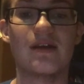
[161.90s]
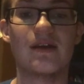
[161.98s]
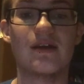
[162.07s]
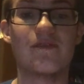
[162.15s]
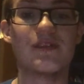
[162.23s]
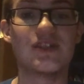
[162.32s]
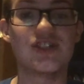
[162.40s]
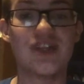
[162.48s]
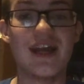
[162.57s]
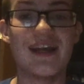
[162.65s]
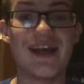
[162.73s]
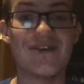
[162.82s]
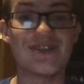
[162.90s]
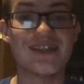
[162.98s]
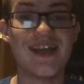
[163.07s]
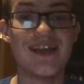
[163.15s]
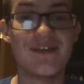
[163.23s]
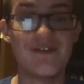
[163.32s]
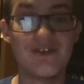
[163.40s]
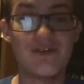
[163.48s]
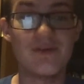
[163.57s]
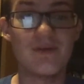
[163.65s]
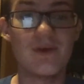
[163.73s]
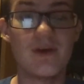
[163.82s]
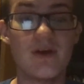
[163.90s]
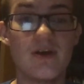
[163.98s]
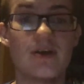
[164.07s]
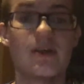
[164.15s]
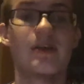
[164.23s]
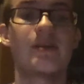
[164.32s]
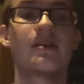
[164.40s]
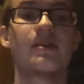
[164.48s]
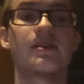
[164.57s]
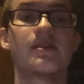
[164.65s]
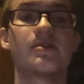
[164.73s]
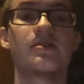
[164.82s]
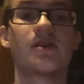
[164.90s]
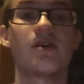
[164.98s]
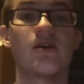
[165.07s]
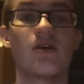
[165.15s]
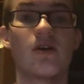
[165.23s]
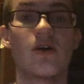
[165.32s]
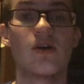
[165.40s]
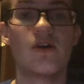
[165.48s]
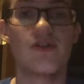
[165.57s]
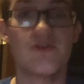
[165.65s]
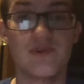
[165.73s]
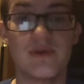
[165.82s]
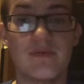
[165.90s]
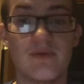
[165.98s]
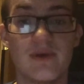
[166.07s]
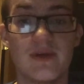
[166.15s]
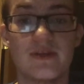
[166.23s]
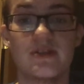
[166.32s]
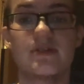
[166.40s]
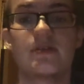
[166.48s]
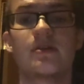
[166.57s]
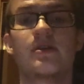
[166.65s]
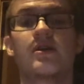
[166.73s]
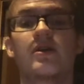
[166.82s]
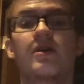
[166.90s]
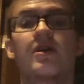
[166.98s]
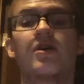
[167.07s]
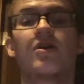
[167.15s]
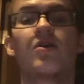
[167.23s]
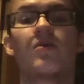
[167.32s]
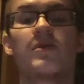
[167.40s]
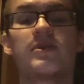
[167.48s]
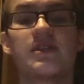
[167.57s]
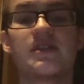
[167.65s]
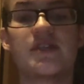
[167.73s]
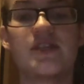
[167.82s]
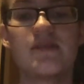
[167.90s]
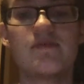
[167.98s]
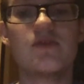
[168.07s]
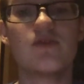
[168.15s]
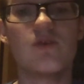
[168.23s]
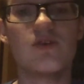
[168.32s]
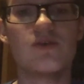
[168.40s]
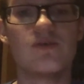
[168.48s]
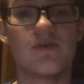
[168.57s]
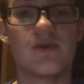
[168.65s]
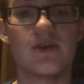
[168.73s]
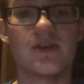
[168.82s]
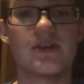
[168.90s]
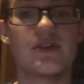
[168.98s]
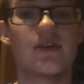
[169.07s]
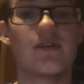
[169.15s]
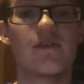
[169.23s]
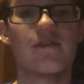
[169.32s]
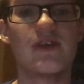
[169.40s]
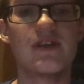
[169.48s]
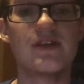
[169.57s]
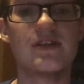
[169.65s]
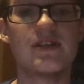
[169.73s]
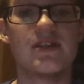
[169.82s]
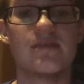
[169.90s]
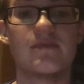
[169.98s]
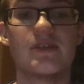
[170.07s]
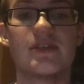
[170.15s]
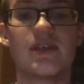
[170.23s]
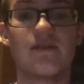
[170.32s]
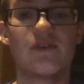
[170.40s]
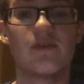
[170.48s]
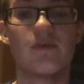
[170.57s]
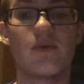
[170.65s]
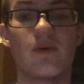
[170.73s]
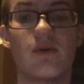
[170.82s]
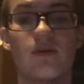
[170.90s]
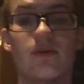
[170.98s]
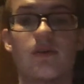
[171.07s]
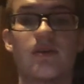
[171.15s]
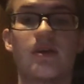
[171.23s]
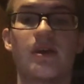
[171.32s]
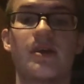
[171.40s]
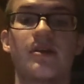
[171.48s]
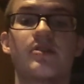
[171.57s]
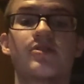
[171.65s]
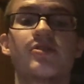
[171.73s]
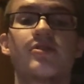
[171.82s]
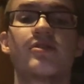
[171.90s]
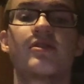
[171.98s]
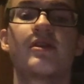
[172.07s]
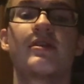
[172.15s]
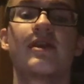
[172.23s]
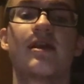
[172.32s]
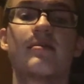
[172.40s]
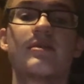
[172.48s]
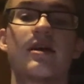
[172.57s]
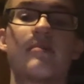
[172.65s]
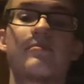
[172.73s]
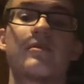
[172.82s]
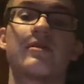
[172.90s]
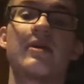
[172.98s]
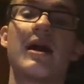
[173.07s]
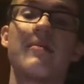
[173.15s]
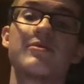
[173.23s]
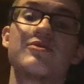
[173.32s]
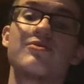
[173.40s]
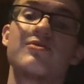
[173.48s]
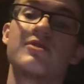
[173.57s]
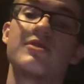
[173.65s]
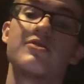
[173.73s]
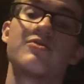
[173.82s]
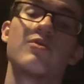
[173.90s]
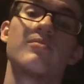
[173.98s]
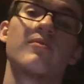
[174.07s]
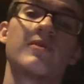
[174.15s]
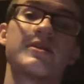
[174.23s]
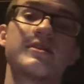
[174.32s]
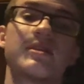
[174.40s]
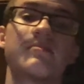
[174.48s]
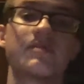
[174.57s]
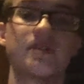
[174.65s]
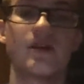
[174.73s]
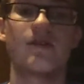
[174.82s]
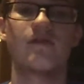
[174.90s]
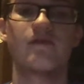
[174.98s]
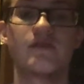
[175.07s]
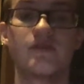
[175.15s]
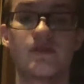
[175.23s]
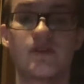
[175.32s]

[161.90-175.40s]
if it's shot outside of the 3 point arc, it is 3 points. Once a team scores points, the defending team is given the ball, and in turn, they have the opportunity to score points themselves.